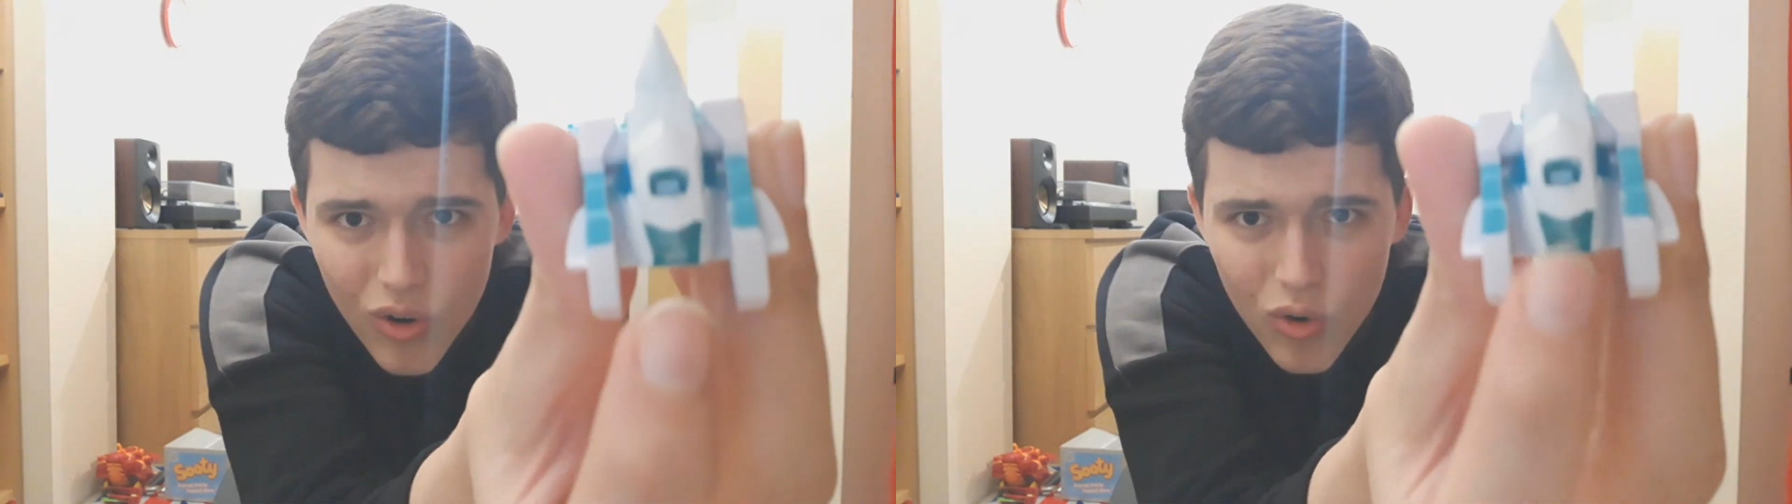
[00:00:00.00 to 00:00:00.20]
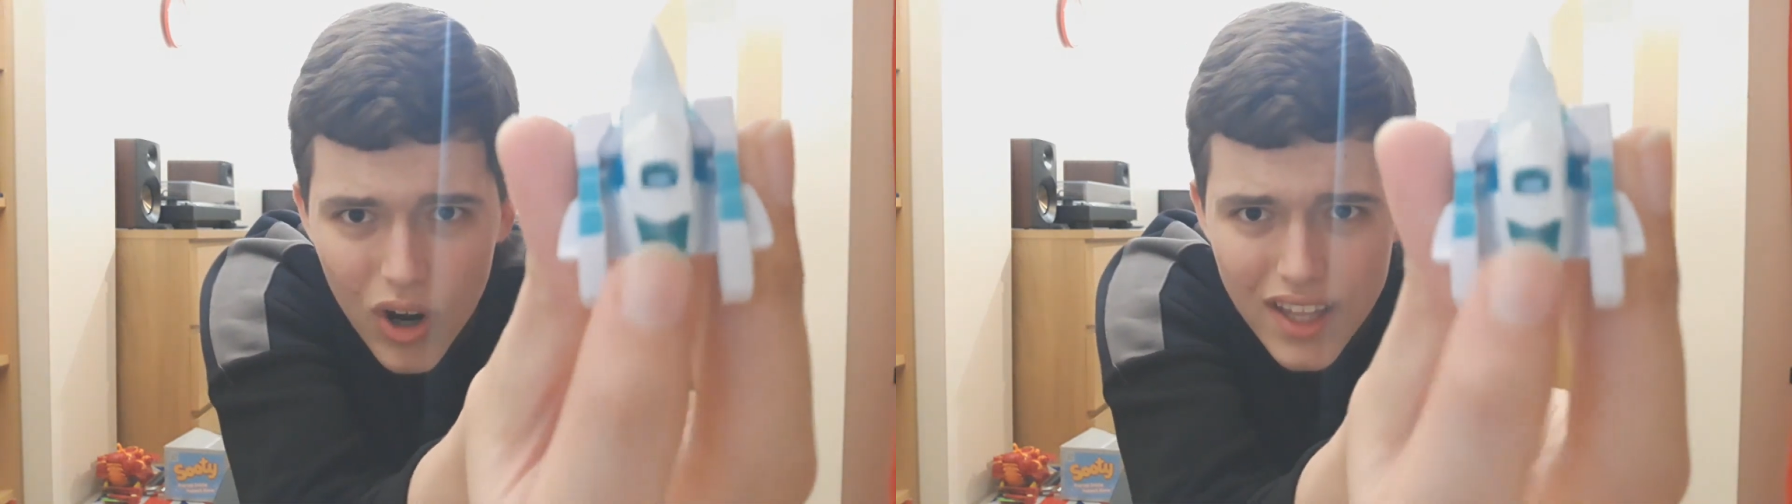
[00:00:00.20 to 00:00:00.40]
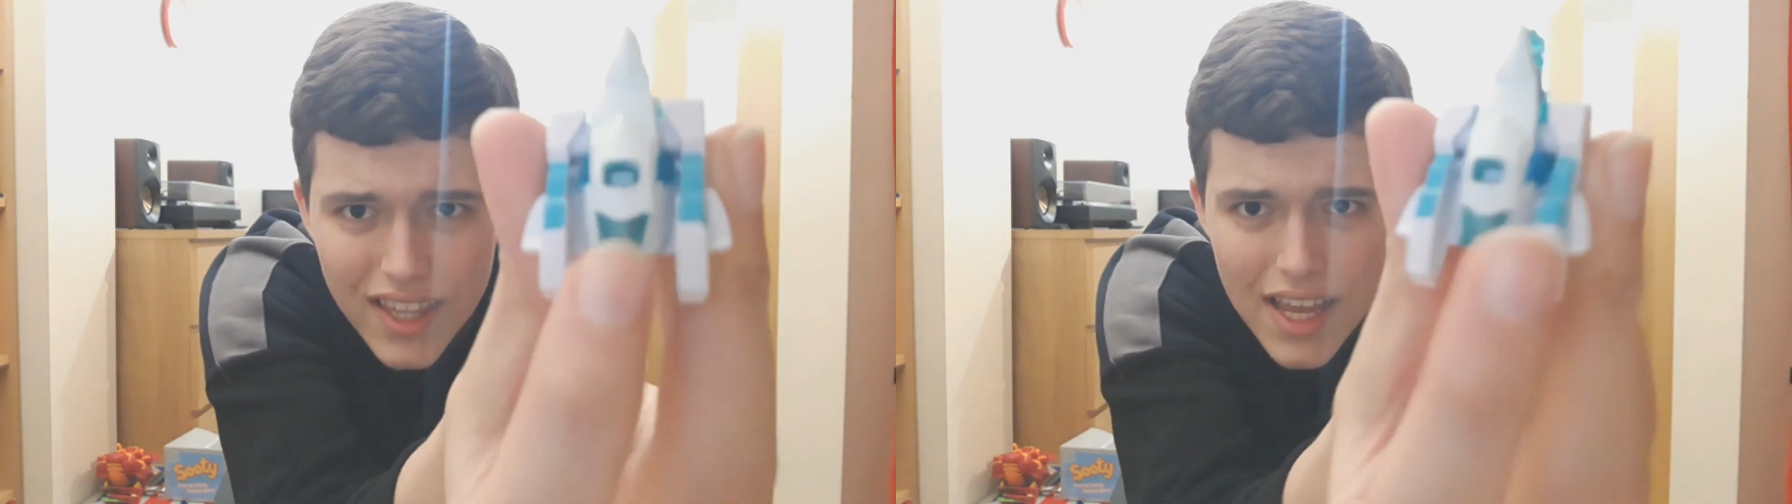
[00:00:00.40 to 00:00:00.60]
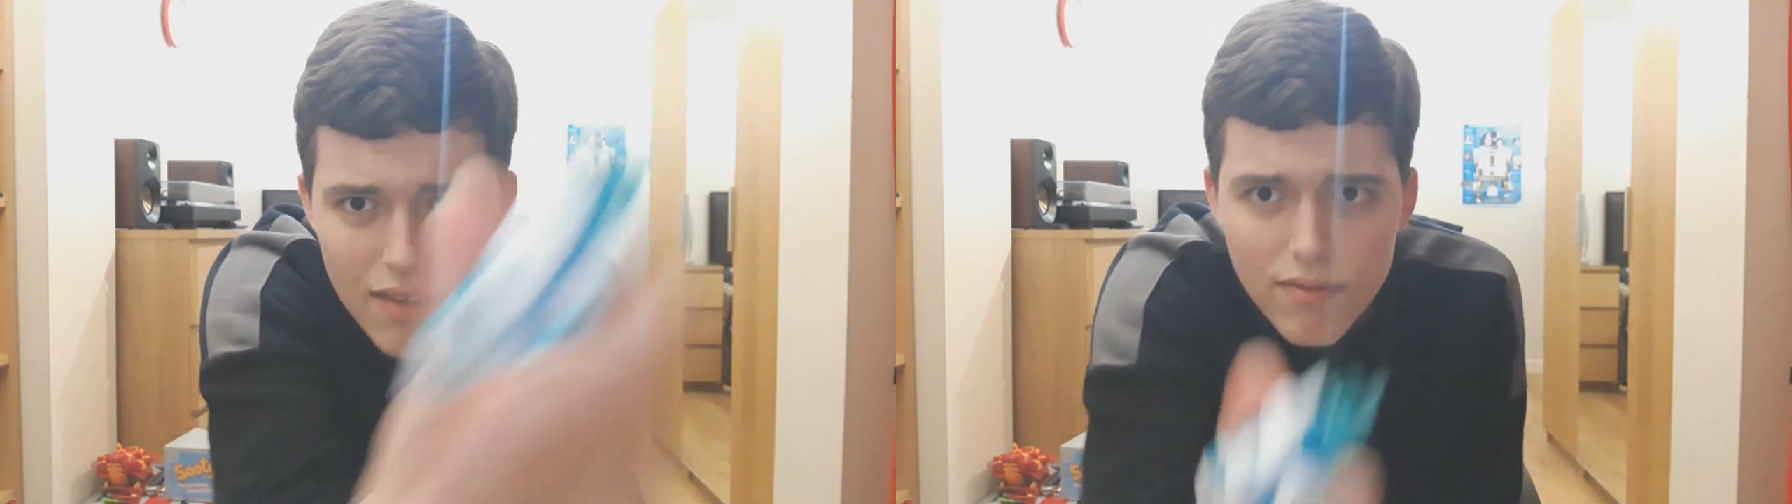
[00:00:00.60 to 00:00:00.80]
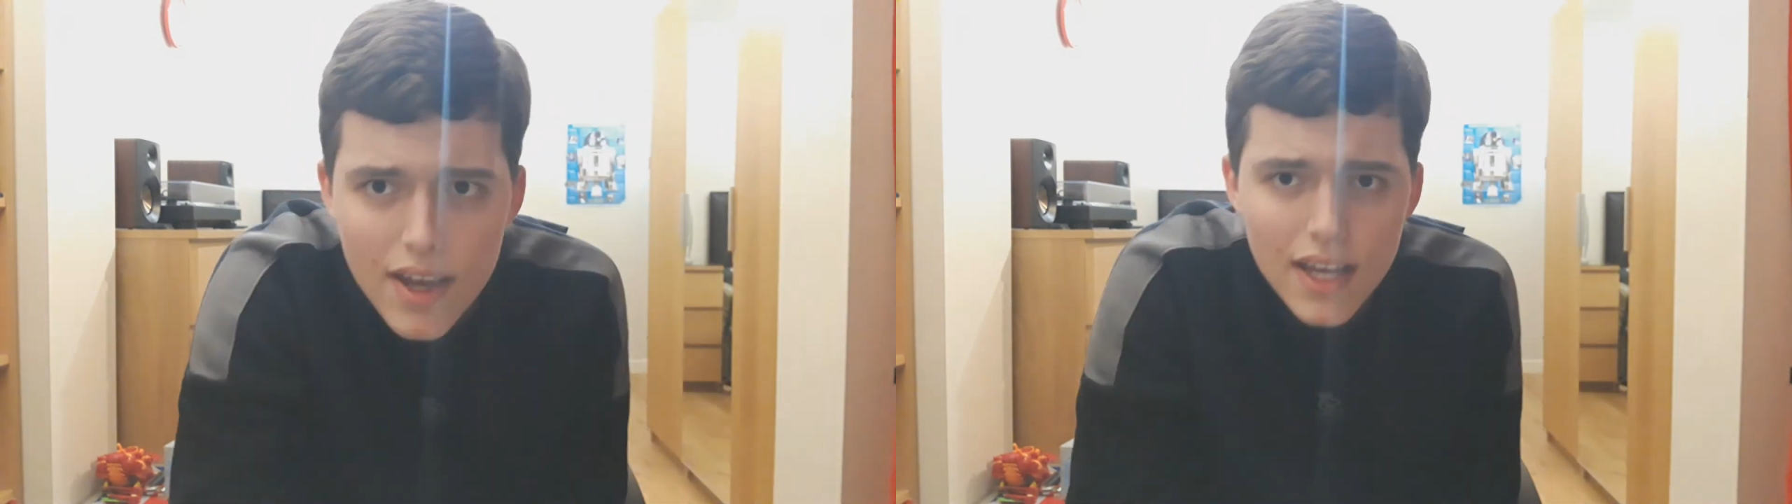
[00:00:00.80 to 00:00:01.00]
right
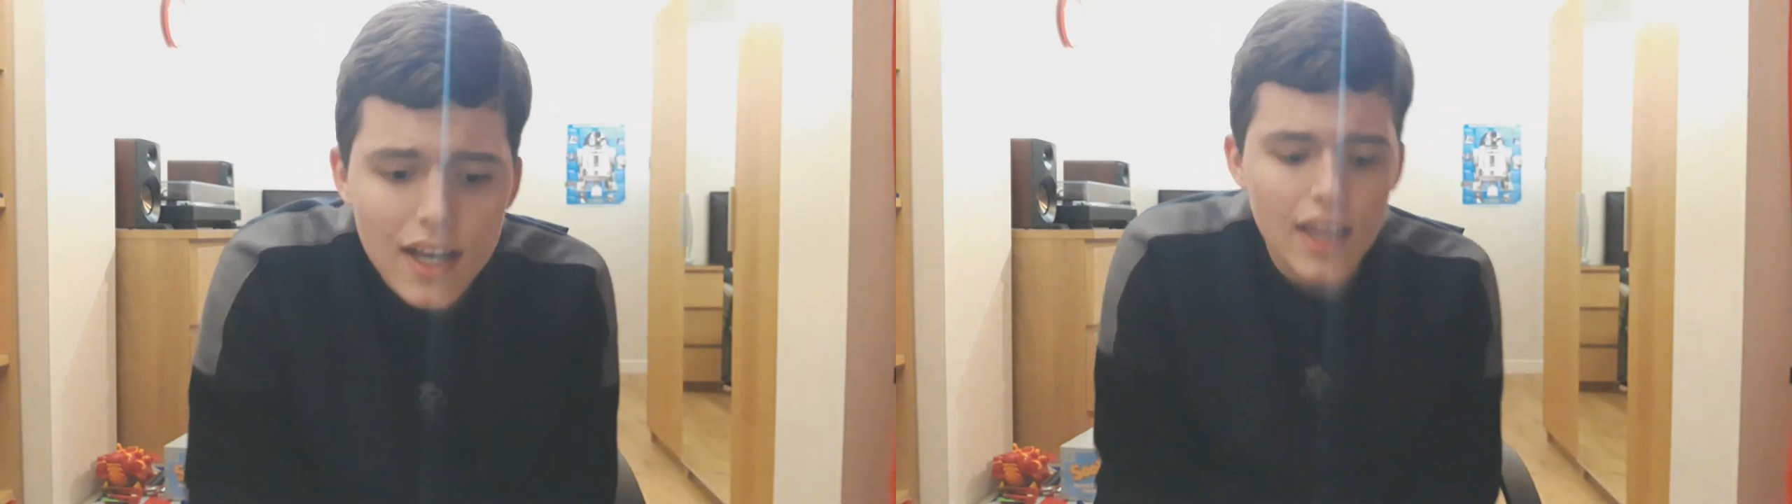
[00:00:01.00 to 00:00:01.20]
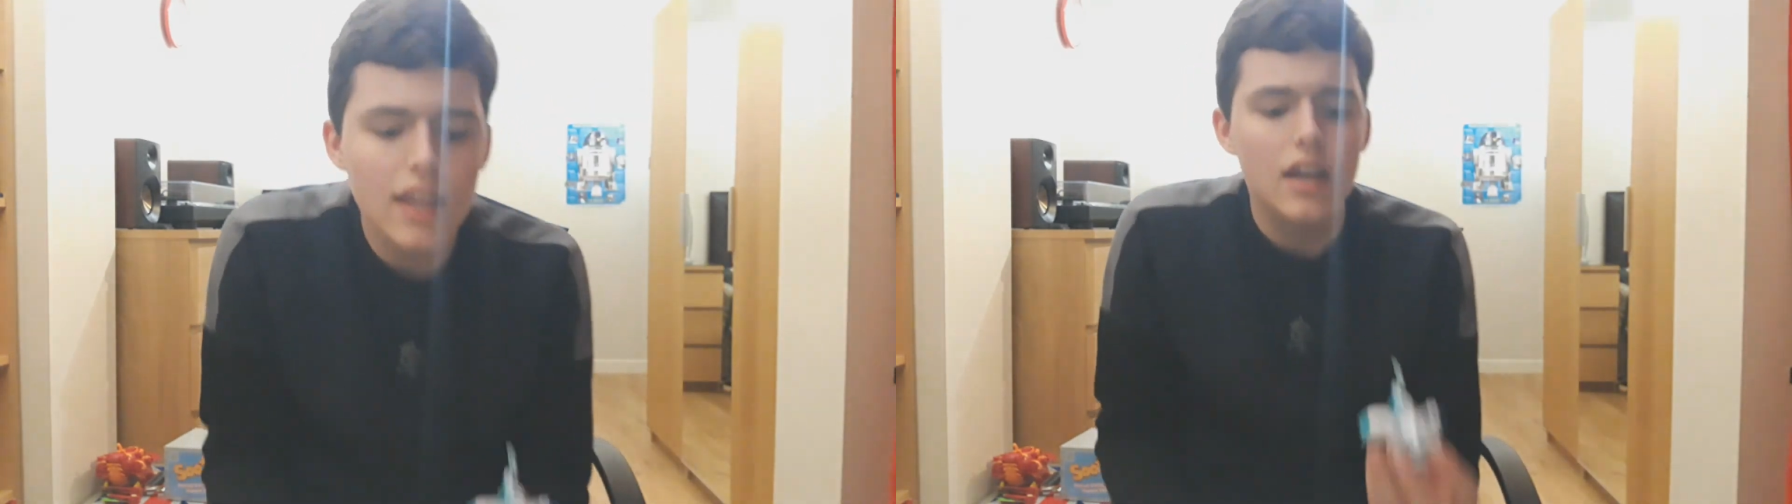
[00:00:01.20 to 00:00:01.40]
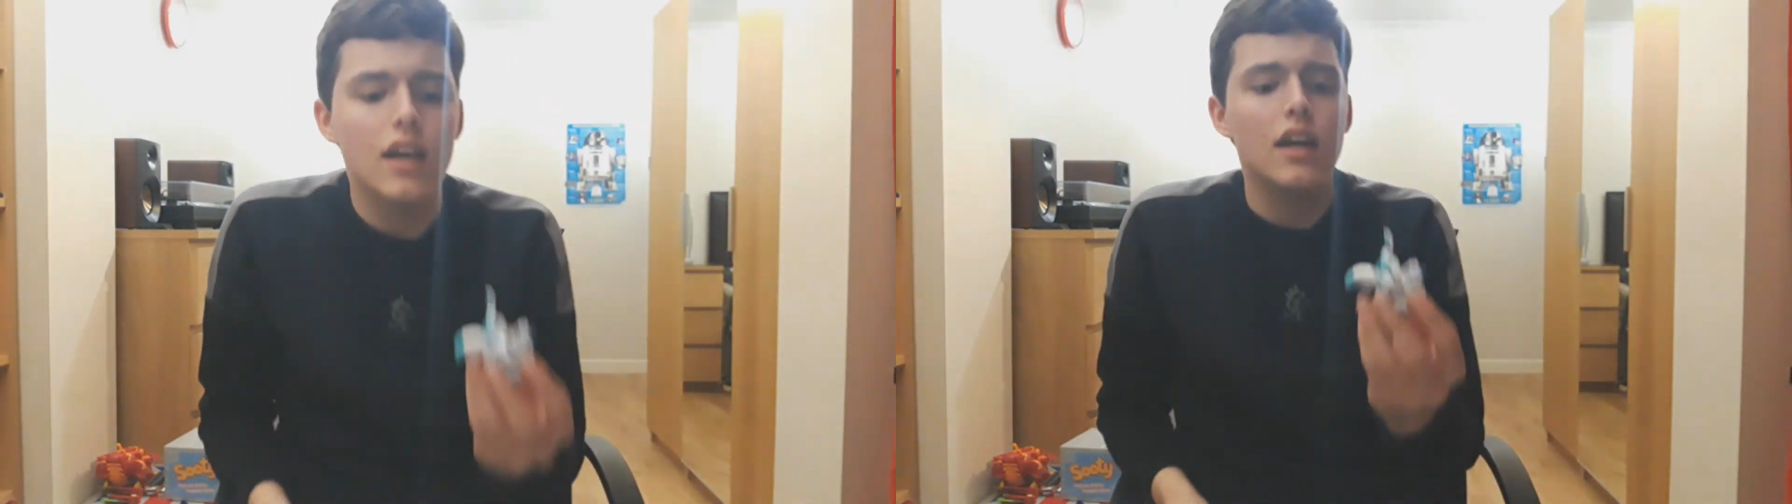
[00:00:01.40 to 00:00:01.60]
there vaguely,